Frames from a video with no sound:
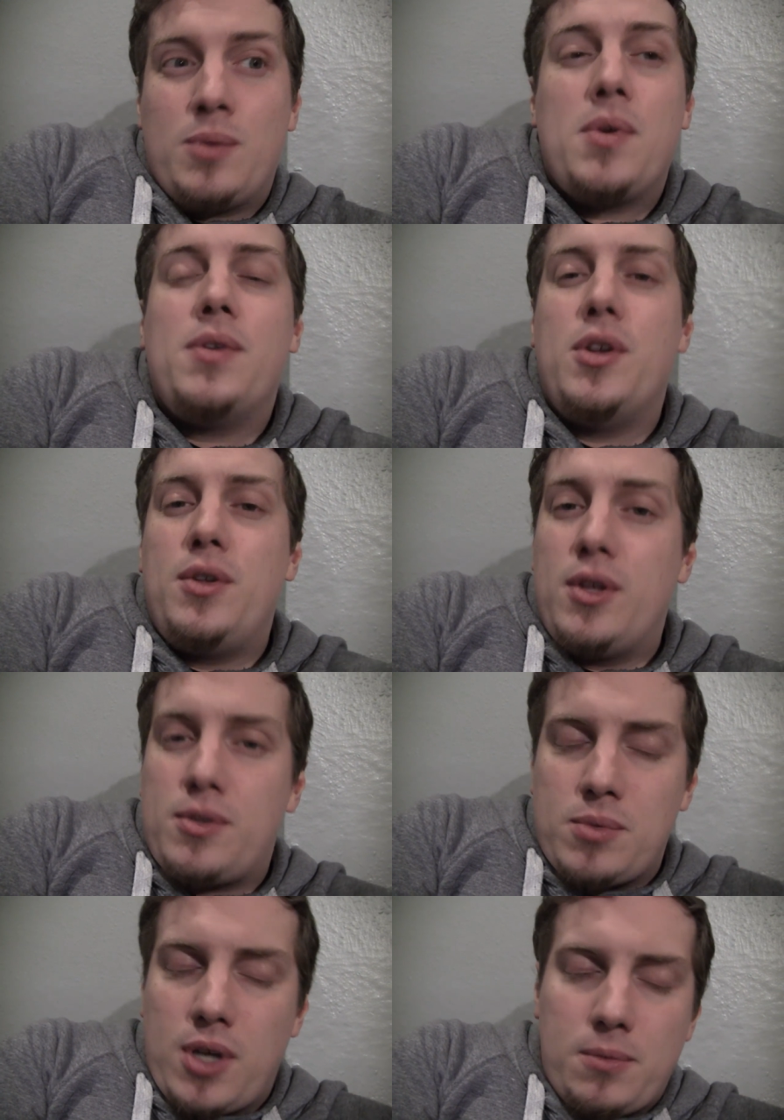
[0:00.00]
Sometimes I do
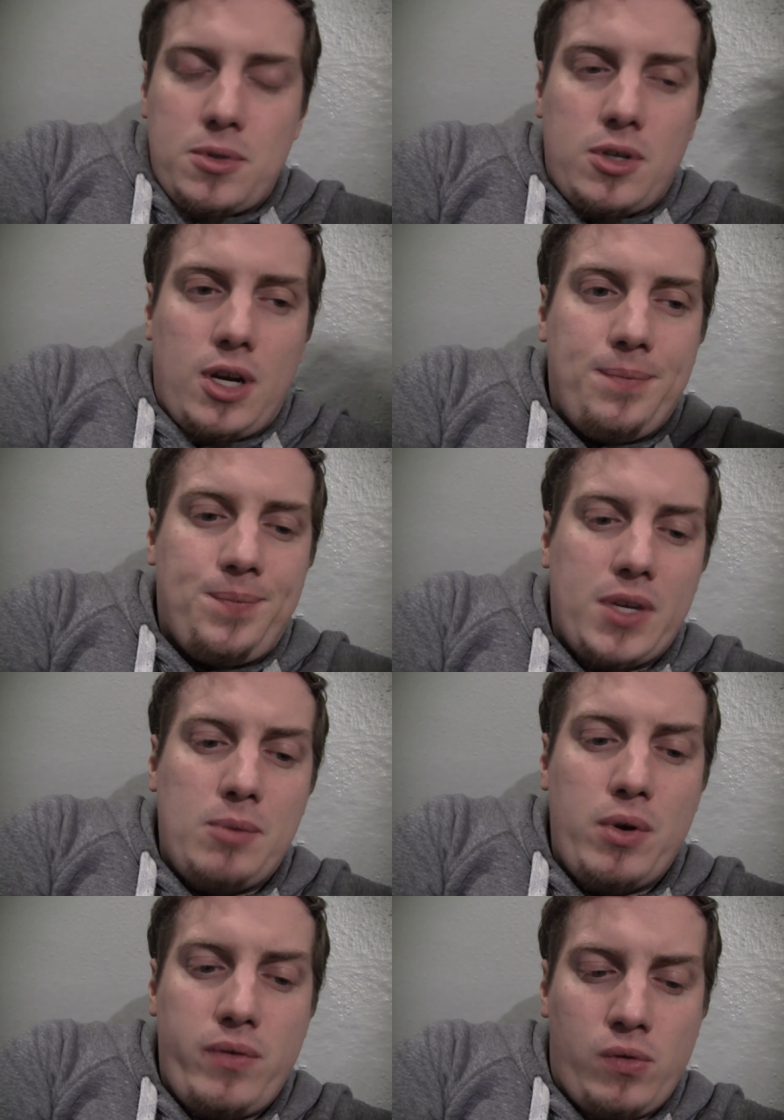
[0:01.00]
this from time to time
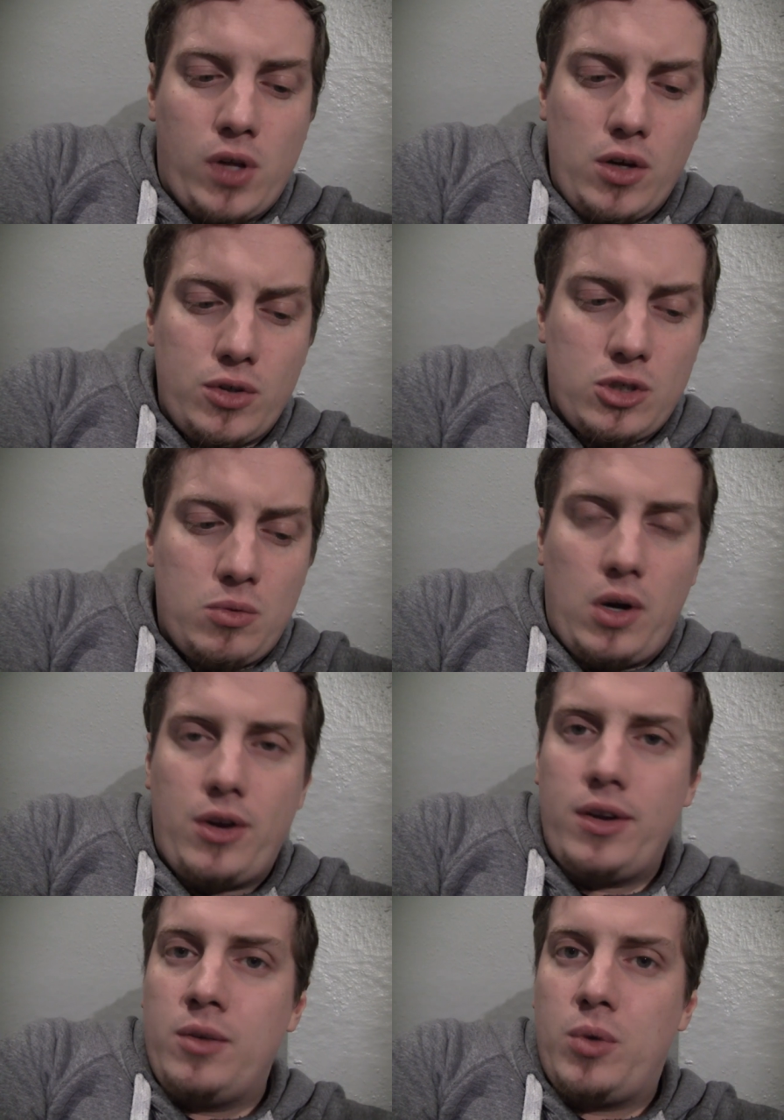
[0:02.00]
in movie vlogs, so
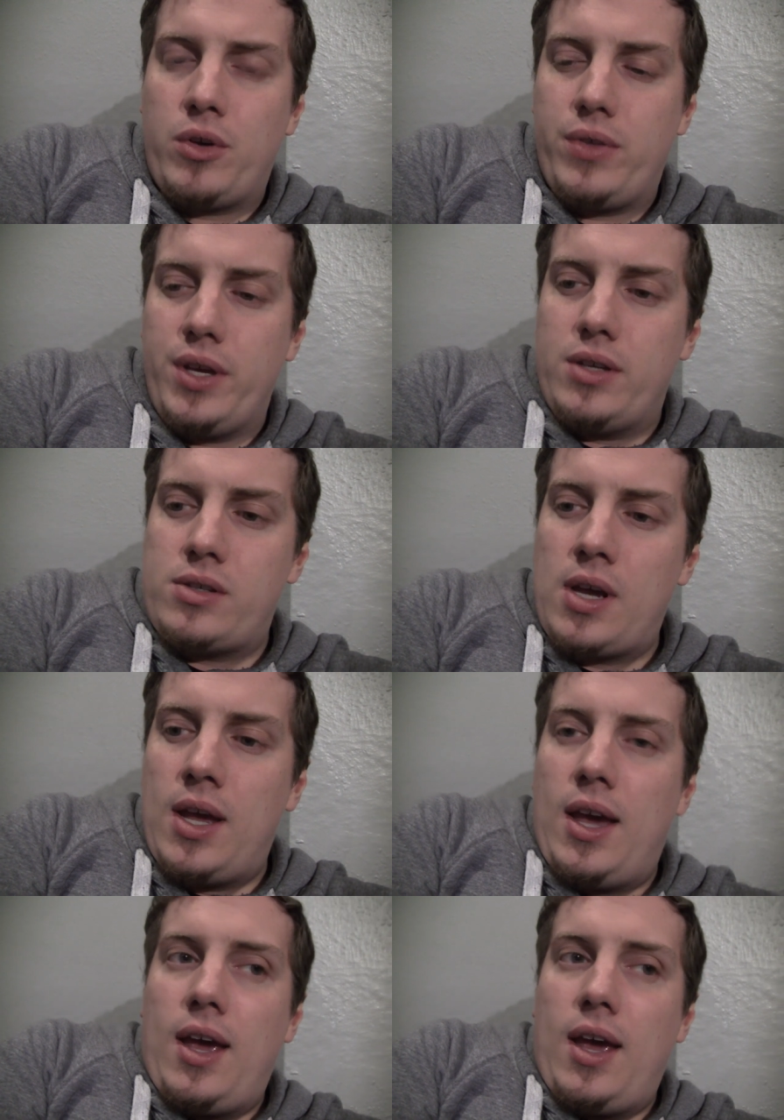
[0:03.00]
why not in one of these?